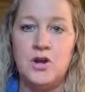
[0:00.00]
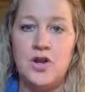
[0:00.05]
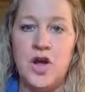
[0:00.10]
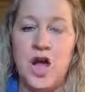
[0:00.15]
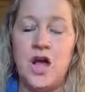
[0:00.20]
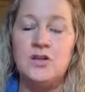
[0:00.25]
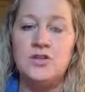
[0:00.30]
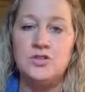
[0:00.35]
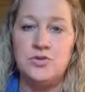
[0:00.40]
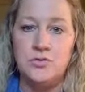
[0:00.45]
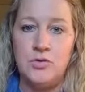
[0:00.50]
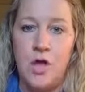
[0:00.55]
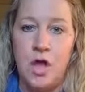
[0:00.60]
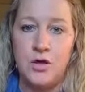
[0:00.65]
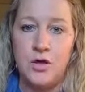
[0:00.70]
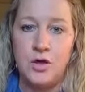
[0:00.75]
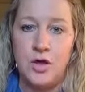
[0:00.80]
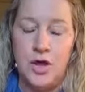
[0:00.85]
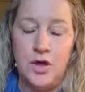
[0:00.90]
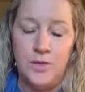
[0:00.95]
not too
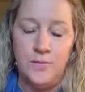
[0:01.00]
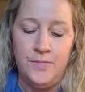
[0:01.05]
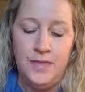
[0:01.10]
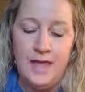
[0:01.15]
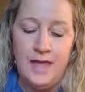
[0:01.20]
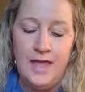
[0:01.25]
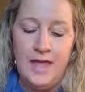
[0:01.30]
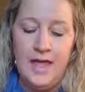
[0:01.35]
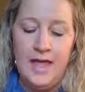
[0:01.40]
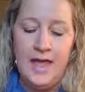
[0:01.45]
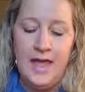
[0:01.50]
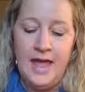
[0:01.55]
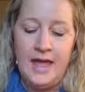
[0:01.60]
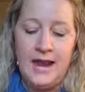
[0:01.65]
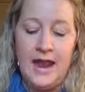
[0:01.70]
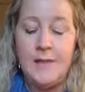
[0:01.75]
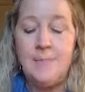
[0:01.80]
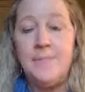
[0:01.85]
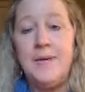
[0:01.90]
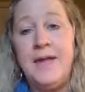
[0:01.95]
long ago, and
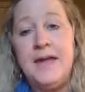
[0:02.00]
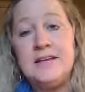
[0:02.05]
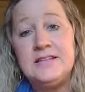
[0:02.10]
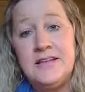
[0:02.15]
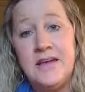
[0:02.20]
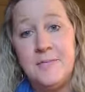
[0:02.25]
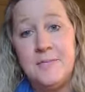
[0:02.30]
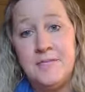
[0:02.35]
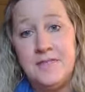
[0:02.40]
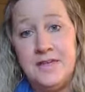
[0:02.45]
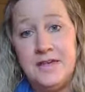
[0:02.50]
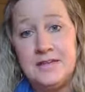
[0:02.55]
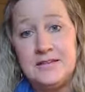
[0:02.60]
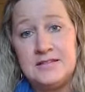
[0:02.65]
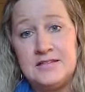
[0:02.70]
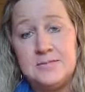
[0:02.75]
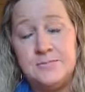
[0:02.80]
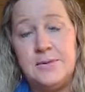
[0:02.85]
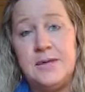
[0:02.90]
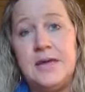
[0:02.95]
I picked up
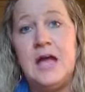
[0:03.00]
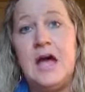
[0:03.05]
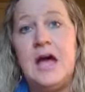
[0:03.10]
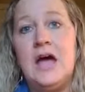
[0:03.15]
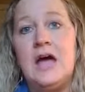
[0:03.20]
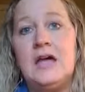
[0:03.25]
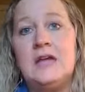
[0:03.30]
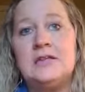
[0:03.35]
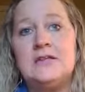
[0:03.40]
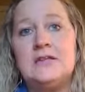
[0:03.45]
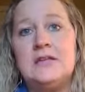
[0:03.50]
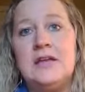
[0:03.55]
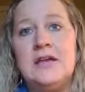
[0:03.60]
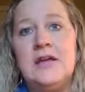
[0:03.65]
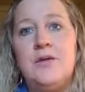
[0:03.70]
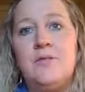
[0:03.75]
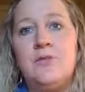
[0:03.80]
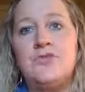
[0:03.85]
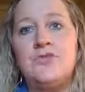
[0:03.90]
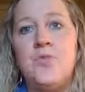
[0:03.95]
this because
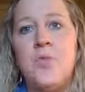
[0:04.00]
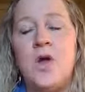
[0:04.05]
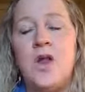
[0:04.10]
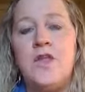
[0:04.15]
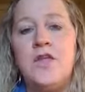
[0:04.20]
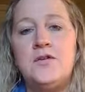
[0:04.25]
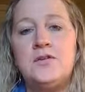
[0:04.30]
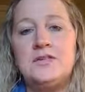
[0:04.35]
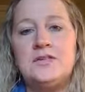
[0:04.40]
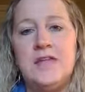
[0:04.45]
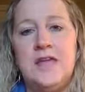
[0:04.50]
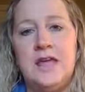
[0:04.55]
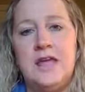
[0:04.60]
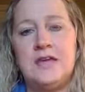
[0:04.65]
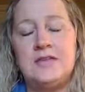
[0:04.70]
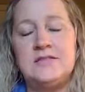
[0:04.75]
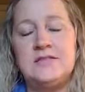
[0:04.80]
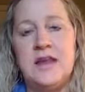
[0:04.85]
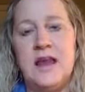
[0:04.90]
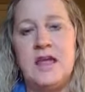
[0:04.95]
it was one of those
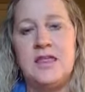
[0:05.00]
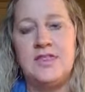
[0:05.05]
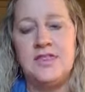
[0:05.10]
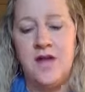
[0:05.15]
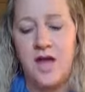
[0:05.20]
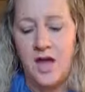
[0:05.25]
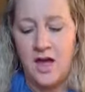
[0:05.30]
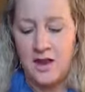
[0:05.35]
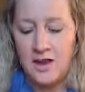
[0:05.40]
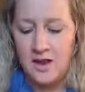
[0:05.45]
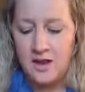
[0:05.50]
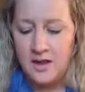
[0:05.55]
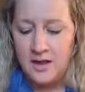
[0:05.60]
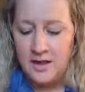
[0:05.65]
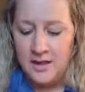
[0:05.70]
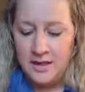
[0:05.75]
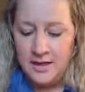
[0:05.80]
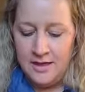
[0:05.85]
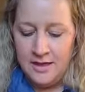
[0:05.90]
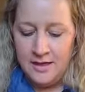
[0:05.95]
things that I thought,
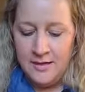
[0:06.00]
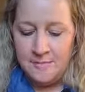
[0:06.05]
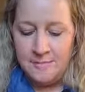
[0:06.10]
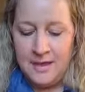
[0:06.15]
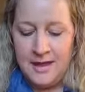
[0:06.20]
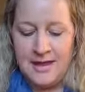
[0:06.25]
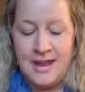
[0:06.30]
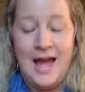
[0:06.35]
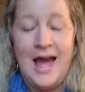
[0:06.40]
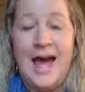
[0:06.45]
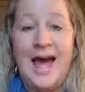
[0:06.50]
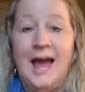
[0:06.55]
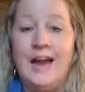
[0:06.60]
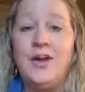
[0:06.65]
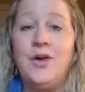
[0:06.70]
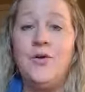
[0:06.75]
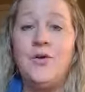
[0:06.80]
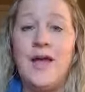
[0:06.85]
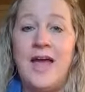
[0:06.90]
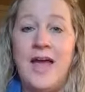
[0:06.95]
man, I
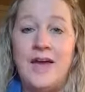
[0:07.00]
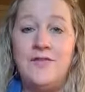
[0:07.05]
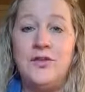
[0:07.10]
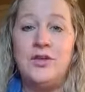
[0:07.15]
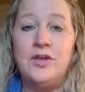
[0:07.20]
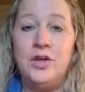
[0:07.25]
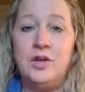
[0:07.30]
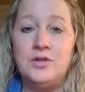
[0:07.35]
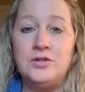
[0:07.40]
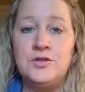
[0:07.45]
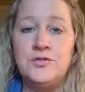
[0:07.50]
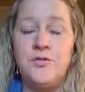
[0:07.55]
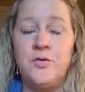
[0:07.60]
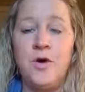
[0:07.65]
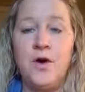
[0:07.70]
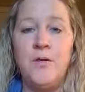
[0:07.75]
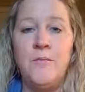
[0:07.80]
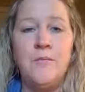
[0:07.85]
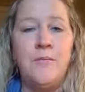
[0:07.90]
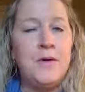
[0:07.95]
don't have a use
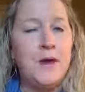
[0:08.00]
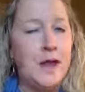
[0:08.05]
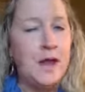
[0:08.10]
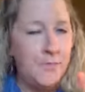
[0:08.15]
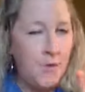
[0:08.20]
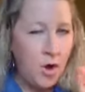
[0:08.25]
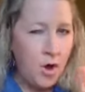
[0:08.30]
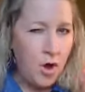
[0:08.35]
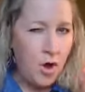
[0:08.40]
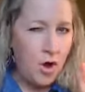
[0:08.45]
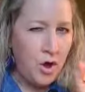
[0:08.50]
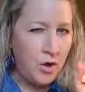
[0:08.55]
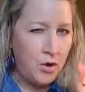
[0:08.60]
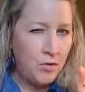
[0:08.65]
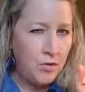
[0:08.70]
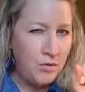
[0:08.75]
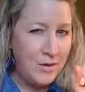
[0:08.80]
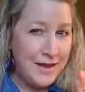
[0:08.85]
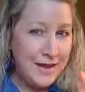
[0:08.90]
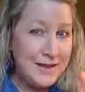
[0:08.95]
for it, but I'm
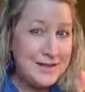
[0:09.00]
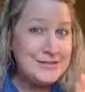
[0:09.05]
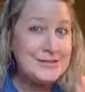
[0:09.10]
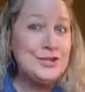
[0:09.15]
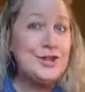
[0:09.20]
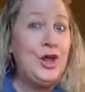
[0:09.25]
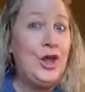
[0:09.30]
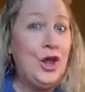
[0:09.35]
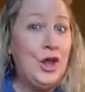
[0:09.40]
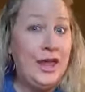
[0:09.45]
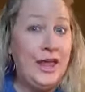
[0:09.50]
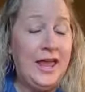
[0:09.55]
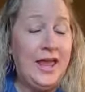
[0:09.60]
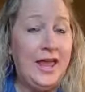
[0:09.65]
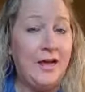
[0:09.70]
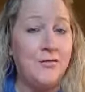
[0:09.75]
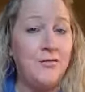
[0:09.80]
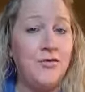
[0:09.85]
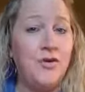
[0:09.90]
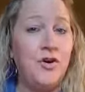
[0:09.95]
always
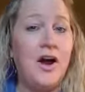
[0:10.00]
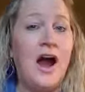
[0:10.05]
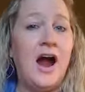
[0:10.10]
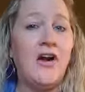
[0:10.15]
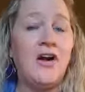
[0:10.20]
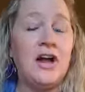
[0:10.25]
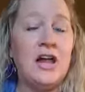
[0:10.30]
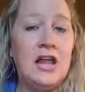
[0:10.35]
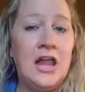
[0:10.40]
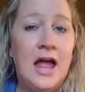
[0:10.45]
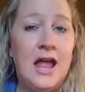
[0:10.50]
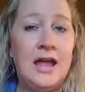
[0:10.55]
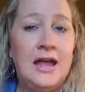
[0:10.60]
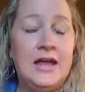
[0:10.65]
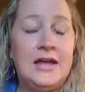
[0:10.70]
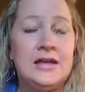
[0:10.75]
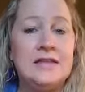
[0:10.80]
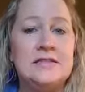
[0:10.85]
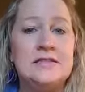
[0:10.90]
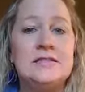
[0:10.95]
looking for our
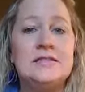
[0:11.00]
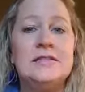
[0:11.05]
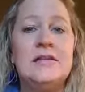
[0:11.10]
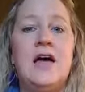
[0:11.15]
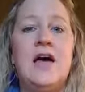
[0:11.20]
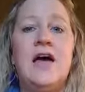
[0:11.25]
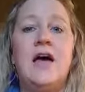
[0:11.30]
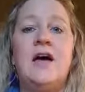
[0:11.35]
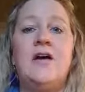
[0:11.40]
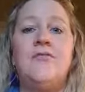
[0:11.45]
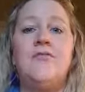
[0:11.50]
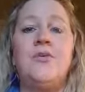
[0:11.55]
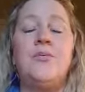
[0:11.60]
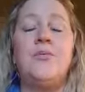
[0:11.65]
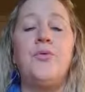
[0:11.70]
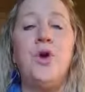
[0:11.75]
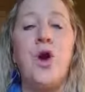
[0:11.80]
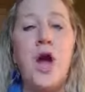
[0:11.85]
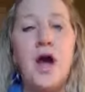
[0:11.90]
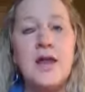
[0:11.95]
clients for
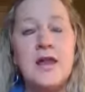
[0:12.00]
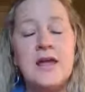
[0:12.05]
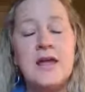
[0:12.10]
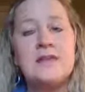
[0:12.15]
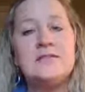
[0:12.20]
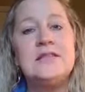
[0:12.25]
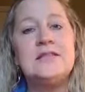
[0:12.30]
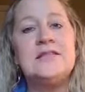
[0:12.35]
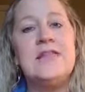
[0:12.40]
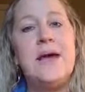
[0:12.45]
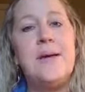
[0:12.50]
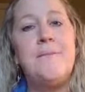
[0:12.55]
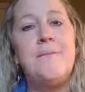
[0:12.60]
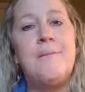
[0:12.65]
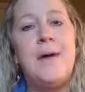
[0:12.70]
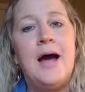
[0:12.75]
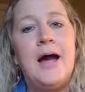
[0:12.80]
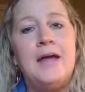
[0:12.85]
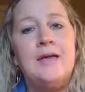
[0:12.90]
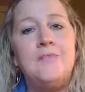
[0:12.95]
products that
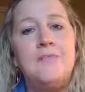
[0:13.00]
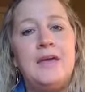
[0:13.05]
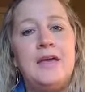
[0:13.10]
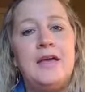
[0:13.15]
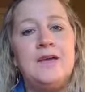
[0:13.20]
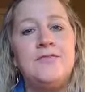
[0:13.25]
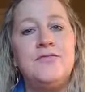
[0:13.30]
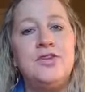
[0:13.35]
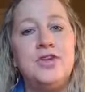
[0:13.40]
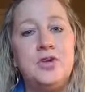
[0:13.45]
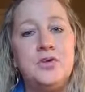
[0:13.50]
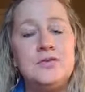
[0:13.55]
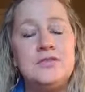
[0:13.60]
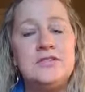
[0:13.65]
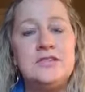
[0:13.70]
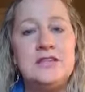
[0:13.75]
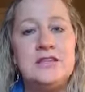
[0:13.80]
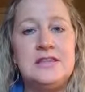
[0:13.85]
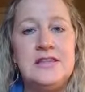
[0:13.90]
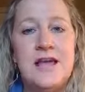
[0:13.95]
might be of use
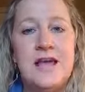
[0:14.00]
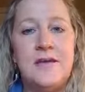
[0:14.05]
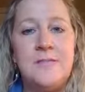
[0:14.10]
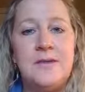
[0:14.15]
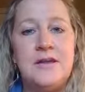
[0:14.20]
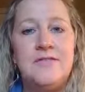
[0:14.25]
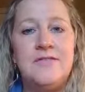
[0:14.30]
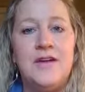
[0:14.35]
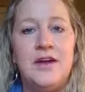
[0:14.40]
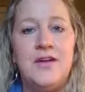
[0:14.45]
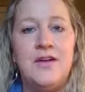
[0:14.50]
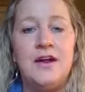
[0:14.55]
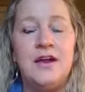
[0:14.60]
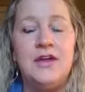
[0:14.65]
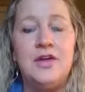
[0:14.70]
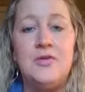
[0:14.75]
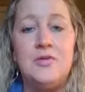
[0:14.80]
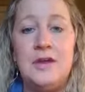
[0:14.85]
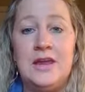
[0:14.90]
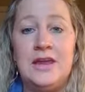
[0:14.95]
to them in very
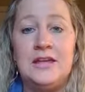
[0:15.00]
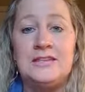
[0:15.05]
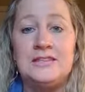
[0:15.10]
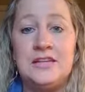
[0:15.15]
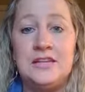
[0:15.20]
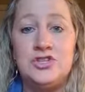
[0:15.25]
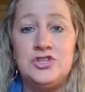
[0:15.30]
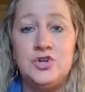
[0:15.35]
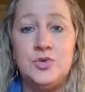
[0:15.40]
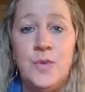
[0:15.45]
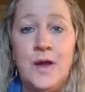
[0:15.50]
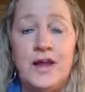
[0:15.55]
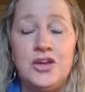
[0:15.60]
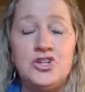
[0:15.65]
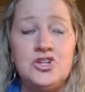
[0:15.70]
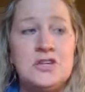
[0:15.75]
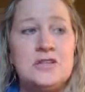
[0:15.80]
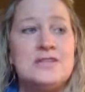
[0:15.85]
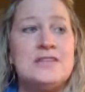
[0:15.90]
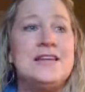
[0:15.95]
unique
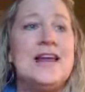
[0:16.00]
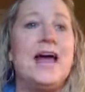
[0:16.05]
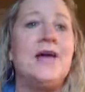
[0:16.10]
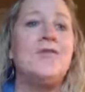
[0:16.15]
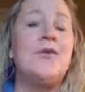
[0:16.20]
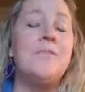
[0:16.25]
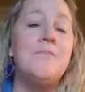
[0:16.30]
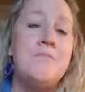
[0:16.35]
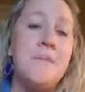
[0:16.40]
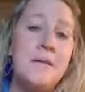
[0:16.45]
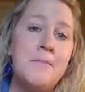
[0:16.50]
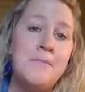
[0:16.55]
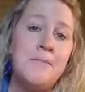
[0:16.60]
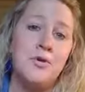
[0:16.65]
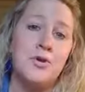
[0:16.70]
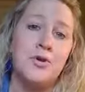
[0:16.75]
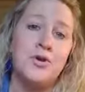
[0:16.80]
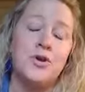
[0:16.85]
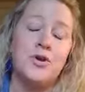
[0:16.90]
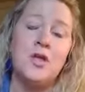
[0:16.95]
situations. And I
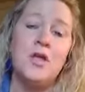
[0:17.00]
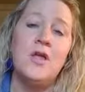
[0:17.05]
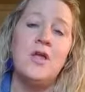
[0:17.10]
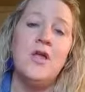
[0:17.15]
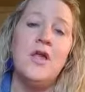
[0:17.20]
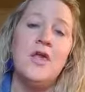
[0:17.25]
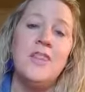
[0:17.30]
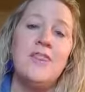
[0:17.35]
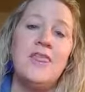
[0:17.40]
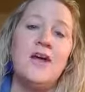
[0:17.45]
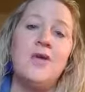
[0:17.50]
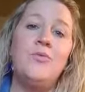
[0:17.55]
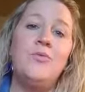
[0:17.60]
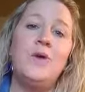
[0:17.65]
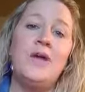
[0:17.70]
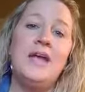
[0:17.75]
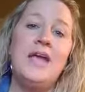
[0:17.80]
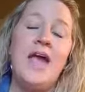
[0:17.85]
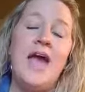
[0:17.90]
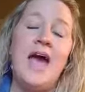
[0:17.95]
remembered that
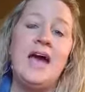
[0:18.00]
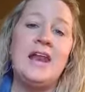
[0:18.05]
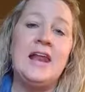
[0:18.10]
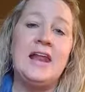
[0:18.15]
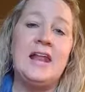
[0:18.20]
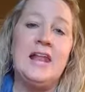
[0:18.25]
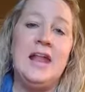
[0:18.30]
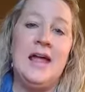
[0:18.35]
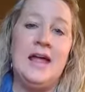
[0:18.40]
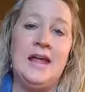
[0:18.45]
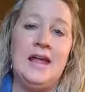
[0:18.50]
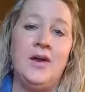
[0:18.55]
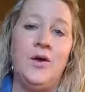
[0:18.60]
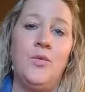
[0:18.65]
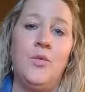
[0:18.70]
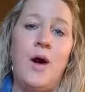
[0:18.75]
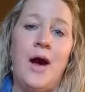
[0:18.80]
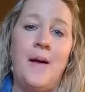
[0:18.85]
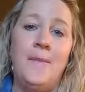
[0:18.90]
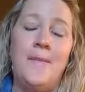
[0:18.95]
we had a client a
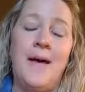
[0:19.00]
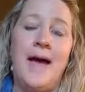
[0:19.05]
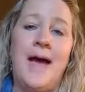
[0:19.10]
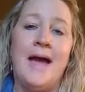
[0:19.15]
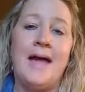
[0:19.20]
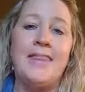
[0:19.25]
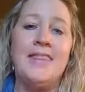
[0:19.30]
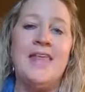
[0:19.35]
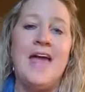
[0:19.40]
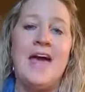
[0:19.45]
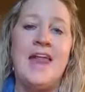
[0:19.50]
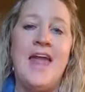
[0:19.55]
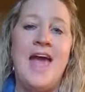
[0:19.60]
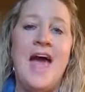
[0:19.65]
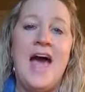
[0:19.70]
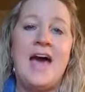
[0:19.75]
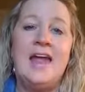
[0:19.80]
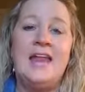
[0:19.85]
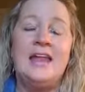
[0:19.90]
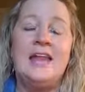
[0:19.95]
while back that
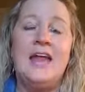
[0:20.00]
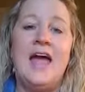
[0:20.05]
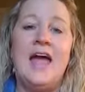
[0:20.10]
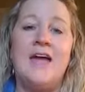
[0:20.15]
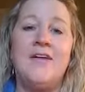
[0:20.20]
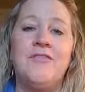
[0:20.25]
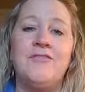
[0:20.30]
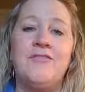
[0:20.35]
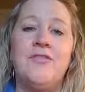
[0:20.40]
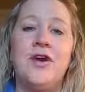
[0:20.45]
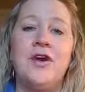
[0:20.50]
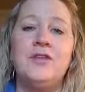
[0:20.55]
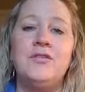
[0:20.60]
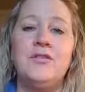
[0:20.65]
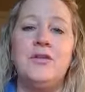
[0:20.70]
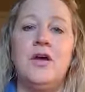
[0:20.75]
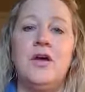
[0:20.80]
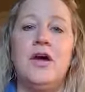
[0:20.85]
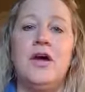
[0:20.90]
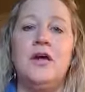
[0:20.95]
had a front
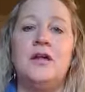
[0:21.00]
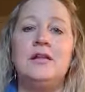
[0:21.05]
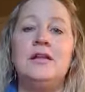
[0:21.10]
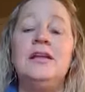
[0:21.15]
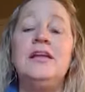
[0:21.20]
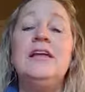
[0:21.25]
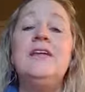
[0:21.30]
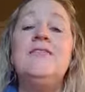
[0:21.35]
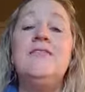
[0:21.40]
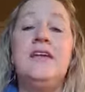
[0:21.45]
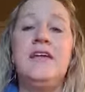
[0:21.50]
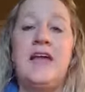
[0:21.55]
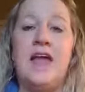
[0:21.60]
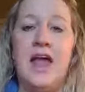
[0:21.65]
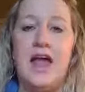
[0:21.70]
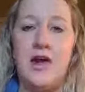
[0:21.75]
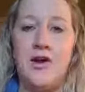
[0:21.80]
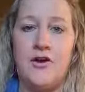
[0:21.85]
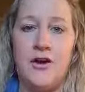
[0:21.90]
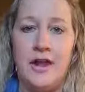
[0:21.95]
living
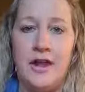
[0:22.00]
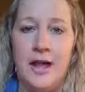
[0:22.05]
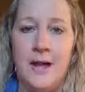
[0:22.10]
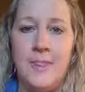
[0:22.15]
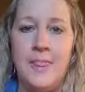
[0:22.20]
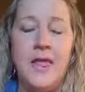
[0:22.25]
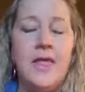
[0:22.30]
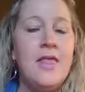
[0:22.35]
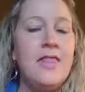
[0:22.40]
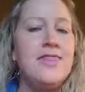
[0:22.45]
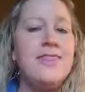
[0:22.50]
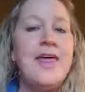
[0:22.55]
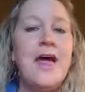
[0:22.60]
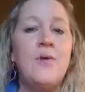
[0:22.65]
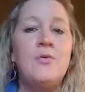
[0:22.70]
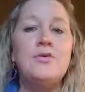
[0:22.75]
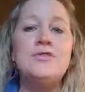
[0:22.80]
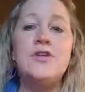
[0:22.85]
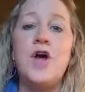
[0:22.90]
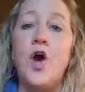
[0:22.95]
area
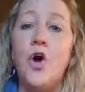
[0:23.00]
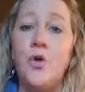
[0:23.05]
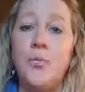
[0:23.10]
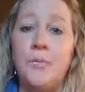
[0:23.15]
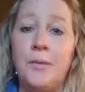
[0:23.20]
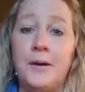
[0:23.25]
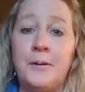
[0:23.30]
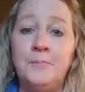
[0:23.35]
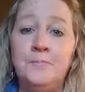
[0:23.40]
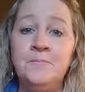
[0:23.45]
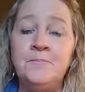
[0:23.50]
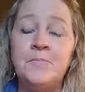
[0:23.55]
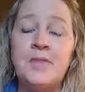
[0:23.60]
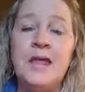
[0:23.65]
that was open.